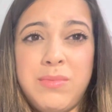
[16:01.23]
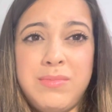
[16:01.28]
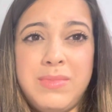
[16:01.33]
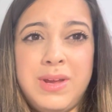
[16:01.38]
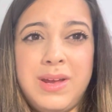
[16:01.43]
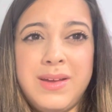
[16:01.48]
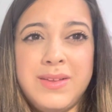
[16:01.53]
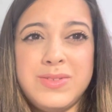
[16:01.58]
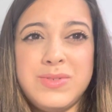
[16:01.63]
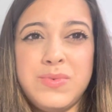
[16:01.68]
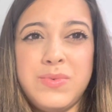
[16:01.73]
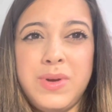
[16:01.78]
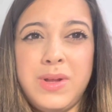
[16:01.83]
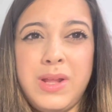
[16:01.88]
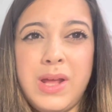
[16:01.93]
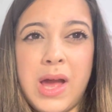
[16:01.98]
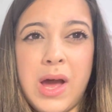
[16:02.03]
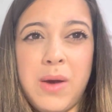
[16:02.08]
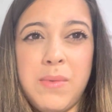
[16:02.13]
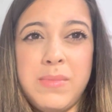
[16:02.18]
me. It's
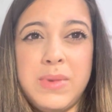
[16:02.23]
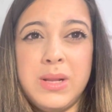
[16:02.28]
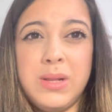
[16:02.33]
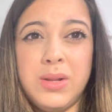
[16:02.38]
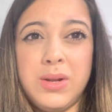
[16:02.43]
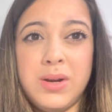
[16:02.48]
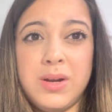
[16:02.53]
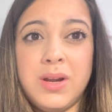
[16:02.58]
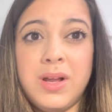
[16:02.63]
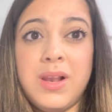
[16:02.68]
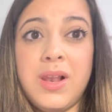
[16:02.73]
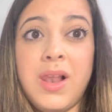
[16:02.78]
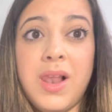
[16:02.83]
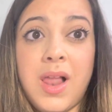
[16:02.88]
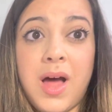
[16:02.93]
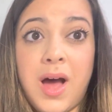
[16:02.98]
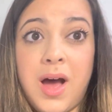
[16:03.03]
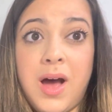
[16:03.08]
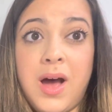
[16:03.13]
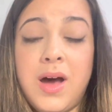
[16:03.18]
really helped me learn a
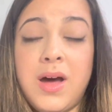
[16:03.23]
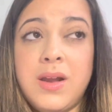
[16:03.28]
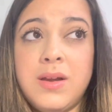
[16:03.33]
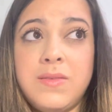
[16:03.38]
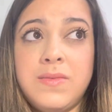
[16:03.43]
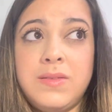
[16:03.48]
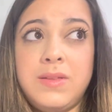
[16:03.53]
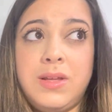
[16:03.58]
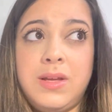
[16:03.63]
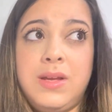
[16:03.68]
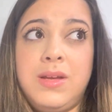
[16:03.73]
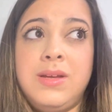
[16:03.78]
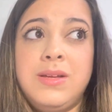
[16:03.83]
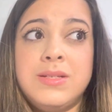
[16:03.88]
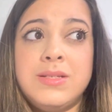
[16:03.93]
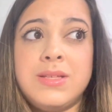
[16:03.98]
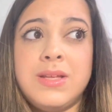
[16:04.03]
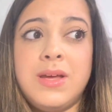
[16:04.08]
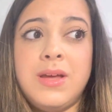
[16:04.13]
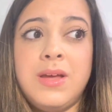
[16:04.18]
lot of
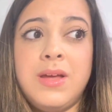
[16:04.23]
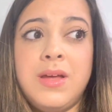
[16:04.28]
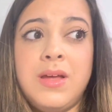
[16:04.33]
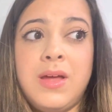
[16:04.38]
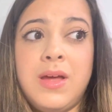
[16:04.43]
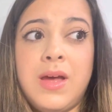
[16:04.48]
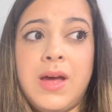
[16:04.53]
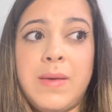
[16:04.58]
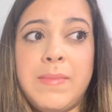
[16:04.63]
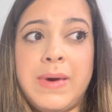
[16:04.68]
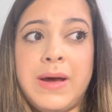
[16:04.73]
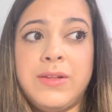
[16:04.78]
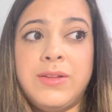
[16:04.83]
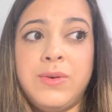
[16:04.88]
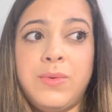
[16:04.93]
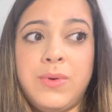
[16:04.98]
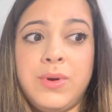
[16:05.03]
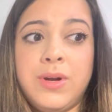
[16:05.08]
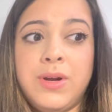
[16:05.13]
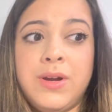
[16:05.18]
things about the
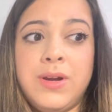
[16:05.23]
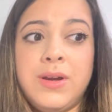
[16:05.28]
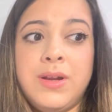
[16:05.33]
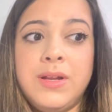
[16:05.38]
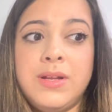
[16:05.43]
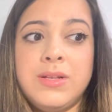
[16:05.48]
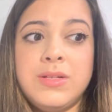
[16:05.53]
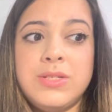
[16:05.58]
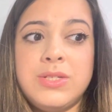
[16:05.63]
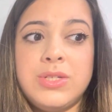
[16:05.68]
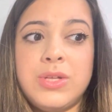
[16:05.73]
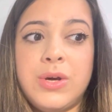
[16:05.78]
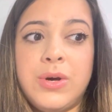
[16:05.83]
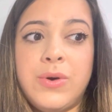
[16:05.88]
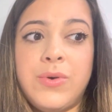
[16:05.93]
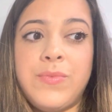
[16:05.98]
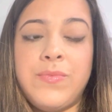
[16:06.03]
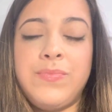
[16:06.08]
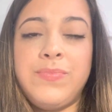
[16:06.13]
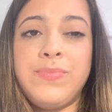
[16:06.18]
Word.
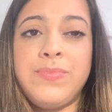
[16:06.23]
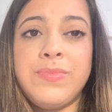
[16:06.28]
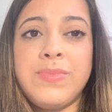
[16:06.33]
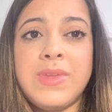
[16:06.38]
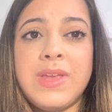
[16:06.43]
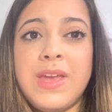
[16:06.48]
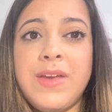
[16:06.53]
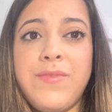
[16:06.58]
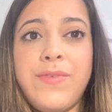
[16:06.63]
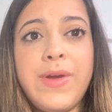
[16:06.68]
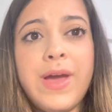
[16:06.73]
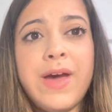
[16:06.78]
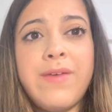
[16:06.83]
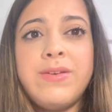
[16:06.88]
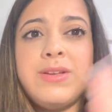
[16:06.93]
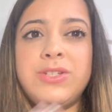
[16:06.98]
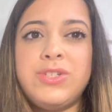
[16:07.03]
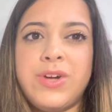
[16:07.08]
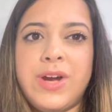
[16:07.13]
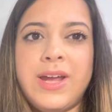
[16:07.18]
So if you
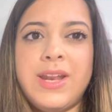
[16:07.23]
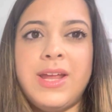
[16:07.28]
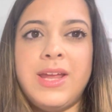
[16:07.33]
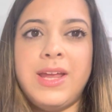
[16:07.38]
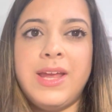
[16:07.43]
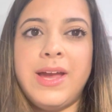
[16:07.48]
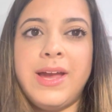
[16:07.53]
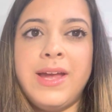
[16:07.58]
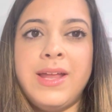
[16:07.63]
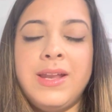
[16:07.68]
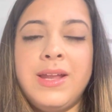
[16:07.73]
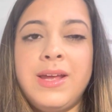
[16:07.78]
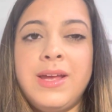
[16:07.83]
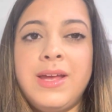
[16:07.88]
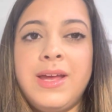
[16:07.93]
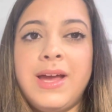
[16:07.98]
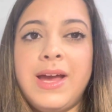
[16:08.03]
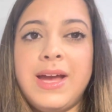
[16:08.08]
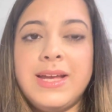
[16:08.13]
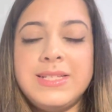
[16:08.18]
haven't tried it yet,
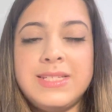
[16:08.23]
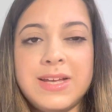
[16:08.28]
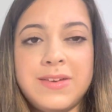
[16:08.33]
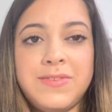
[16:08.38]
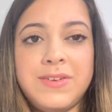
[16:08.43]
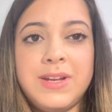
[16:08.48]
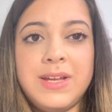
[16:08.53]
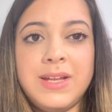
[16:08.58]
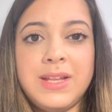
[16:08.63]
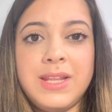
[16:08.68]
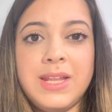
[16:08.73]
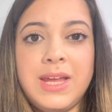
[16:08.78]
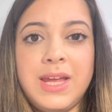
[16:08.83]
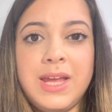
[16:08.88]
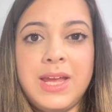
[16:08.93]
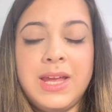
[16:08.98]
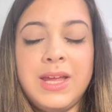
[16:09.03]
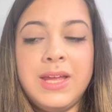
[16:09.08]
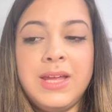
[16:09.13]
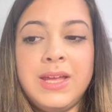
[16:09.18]
I
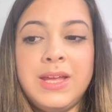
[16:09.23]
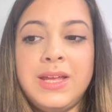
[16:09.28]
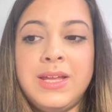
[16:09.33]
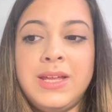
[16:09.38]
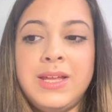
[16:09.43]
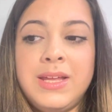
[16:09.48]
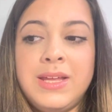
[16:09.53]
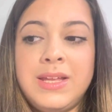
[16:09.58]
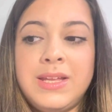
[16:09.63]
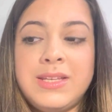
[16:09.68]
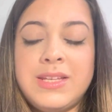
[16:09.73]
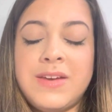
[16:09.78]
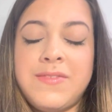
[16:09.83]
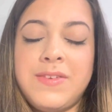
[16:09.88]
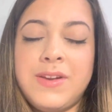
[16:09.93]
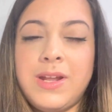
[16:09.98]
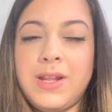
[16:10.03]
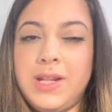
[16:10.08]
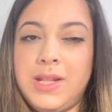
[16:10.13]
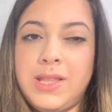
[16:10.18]
definitely
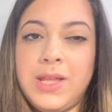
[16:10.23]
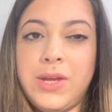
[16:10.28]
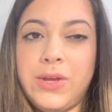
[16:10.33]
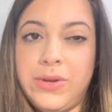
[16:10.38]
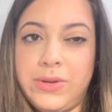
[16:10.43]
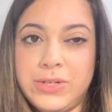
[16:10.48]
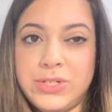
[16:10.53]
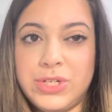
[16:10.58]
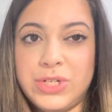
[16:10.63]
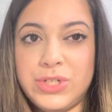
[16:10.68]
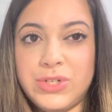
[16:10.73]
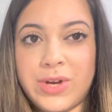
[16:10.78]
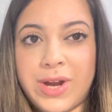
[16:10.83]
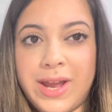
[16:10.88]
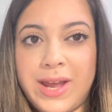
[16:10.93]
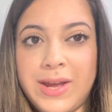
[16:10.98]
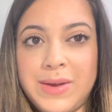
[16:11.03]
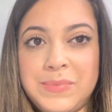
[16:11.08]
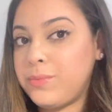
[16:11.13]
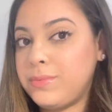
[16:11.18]
think you should try
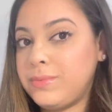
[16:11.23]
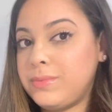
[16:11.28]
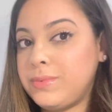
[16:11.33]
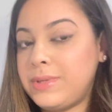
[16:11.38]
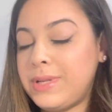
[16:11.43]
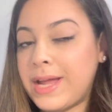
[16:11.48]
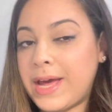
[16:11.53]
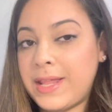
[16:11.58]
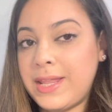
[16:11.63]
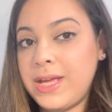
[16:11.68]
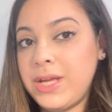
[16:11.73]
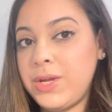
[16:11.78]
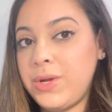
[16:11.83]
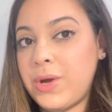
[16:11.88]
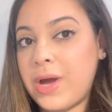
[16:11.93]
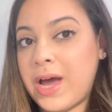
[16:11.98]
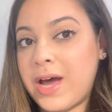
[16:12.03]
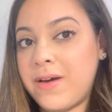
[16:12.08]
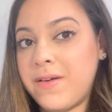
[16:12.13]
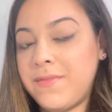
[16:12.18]
it. Now that you
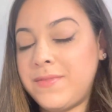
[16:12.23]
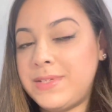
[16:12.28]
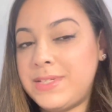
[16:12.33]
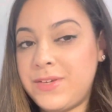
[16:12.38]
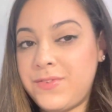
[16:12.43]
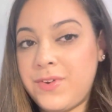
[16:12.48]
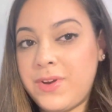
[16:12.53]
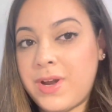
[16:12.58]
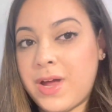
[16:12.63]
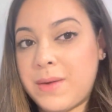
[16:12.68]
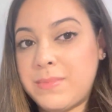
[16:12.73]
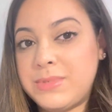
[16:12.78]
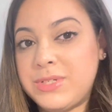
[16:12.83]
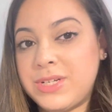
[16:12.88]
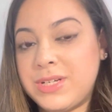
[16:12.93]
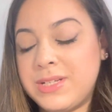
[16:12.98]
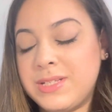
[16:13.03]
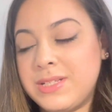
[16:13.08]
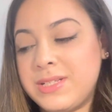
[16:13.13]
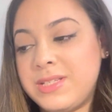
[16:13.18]
have different
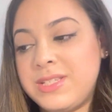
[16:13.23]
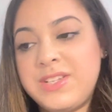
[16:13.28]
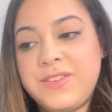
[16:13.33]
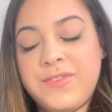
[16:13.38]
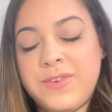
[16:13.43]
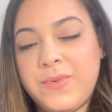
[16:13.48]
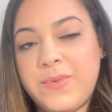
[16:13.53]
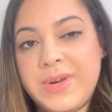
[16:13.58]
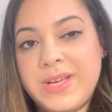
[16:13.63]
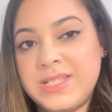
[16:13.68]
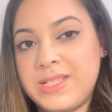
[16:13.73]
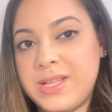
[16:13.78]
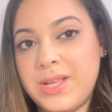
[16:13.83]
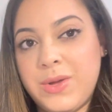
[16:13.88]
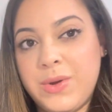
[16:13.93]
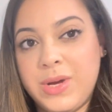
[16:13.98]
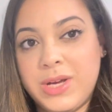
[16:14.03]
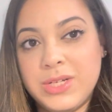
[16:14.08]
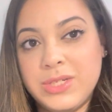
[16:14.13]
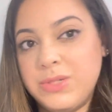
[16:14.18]
options, different ways that
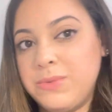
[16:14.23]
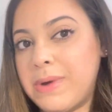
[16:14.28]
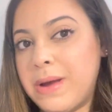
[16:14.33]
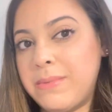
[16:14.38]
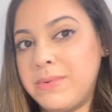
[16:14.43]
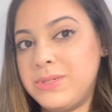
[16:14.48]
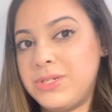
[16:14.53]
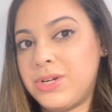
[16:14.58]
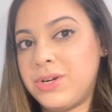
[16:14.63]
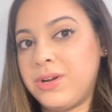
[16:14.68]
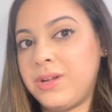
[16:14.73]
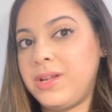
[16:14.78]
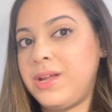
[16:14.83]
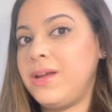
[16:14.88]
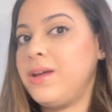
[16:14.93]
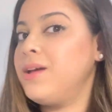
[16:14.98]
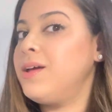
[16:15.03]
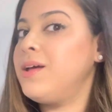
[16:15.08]
you can do Bible journaling,